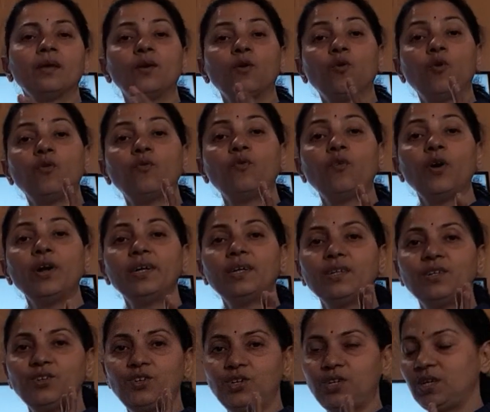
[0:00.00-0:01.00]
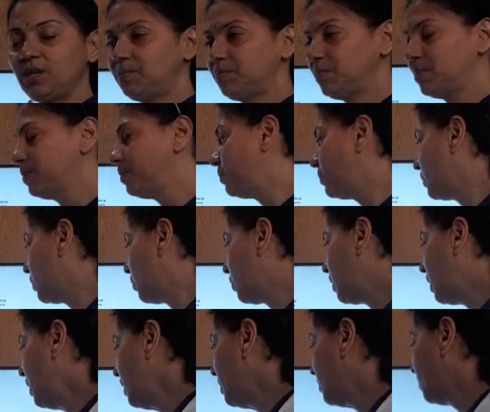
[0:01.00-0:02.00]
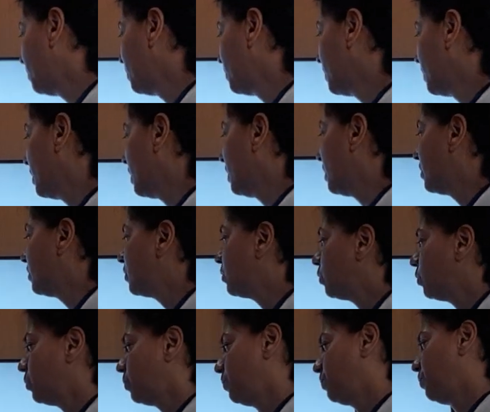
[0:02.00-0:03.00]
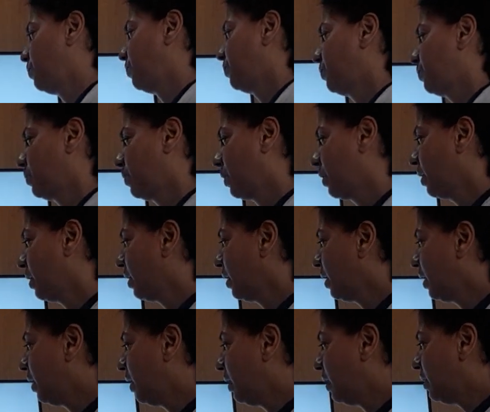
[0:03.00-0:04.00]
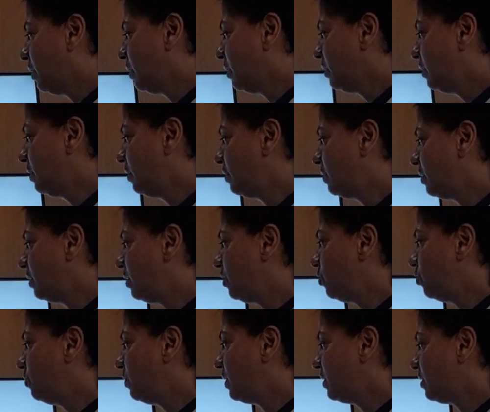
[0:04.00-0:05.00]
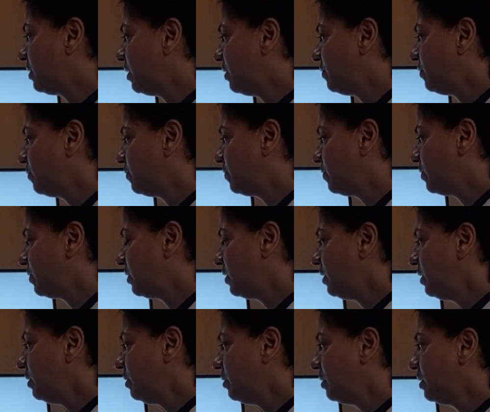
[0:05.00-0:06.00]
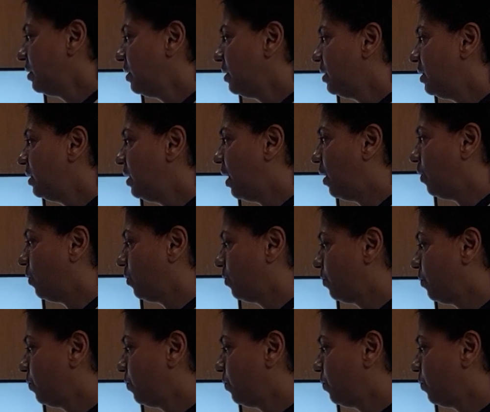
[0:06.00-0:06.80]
ovoid in shape, okay? So this thing you must have seen. Now